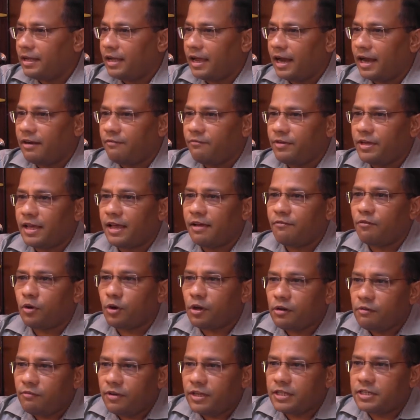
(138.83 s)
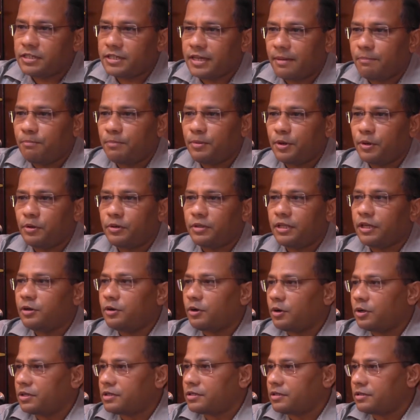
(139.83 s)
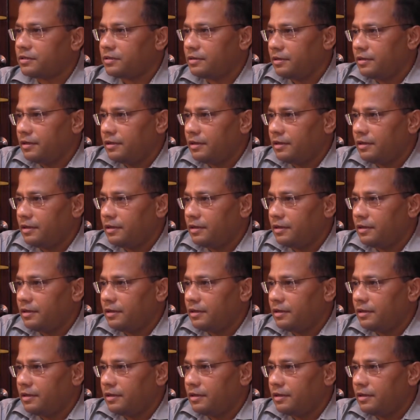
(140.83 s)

and we have always championed the cause